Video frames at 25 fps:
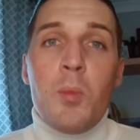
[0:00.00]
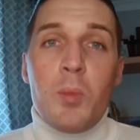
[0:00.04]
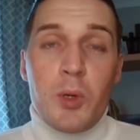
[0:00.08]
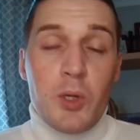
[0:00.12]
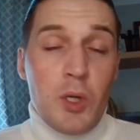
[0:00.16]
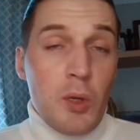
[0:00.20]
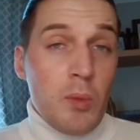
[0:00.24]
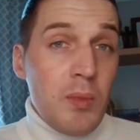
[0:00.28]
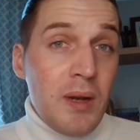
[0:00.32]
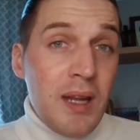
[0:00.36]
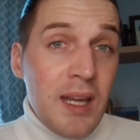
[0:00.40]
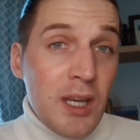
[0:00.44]

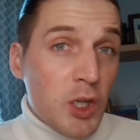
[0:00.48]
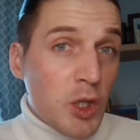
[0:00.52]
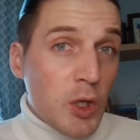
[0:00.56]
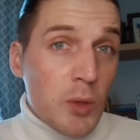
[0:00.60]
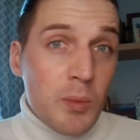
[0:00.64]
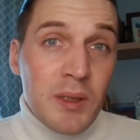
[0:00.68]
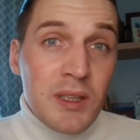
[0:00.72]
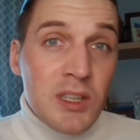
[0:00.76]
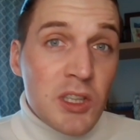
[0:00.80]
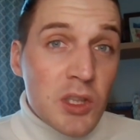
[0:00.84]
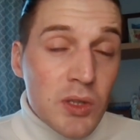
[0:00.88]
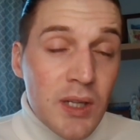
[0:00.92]
Predominantly, it
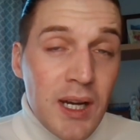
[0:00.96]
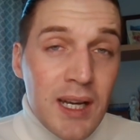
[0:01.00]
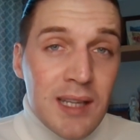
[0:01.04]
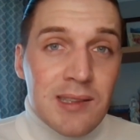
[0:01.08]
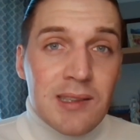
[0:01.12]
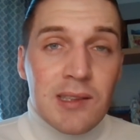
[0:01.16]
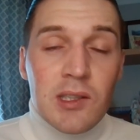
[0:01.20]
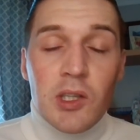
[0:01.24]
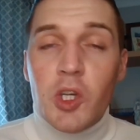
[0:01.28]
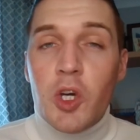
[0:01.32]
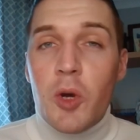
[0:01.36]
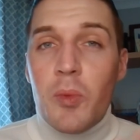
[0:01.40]
could be
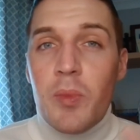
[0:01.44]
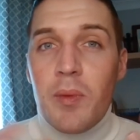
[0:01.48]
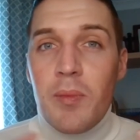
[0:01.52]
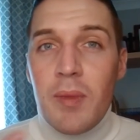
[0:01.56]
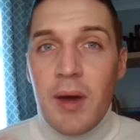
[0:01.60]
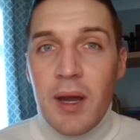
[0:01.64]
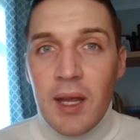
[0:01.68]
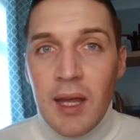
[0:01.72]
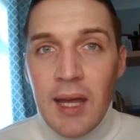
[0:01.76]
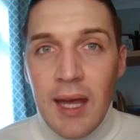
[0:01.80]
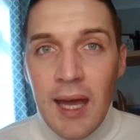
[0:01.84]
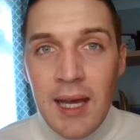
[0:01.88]
stress, it could be
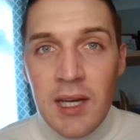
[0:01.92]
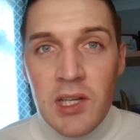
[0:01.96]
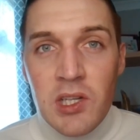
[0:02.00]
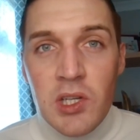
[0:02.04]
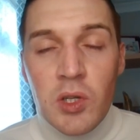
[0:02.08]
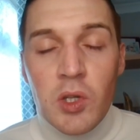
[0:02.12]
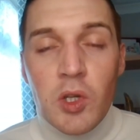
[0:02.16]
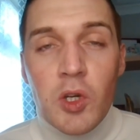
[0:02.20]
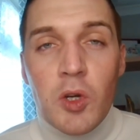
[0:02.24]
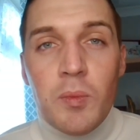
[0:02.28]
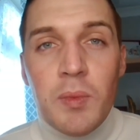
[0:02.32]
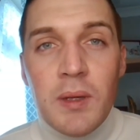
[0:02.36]

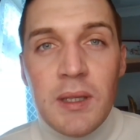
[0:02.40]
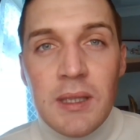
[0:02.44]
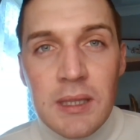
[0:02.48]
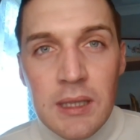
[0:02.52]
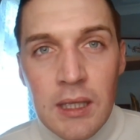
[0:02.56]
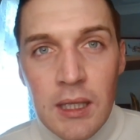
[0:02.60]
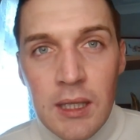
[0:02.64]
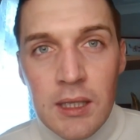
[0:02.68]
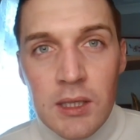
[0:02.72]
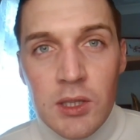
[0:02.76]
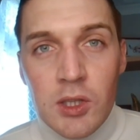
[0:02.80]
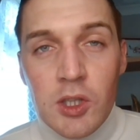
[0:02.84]
medication, it could be
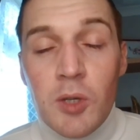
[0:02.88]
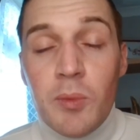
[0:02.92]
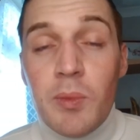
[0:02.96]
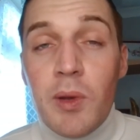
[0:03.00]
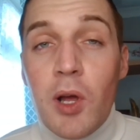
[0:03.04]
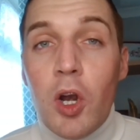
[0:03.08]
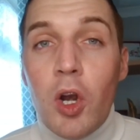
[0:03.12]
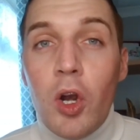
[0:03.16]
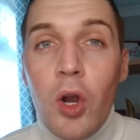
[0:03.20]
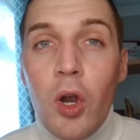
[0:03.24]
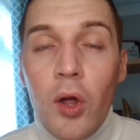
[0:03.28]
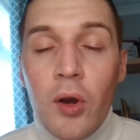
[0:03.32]
diet, it could
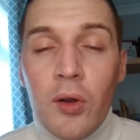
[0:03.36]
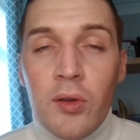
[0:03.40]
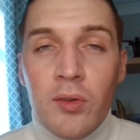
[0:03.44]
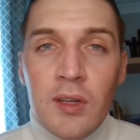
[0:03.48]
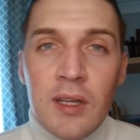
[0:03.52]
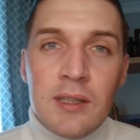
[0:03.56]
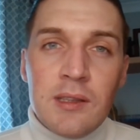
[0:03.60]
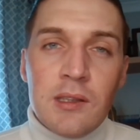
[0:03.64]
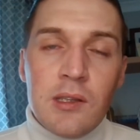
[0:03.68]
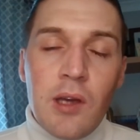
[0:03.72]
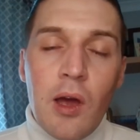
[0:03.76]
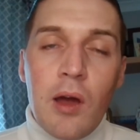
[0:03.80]
be a lot of
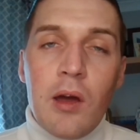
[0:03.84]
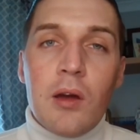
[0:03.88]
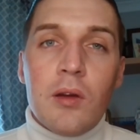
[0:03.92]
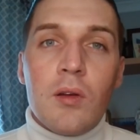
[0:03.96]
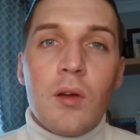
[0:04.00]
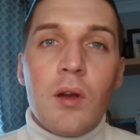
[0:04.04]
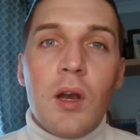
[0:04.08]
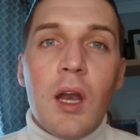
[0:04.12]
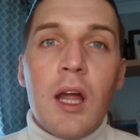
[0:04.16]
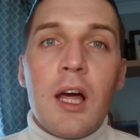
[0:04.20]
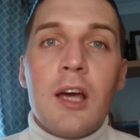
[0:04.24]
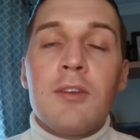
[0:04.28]
things going on
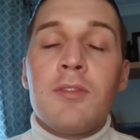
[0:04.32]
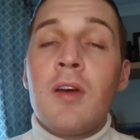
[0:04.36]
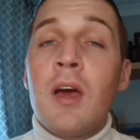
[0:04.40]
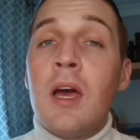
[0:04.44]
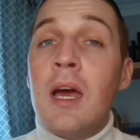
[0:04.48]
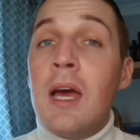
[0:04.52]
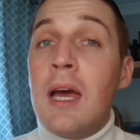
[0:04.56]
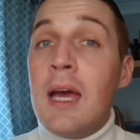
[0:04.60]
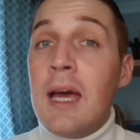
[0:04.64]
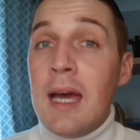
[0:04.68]
in your life.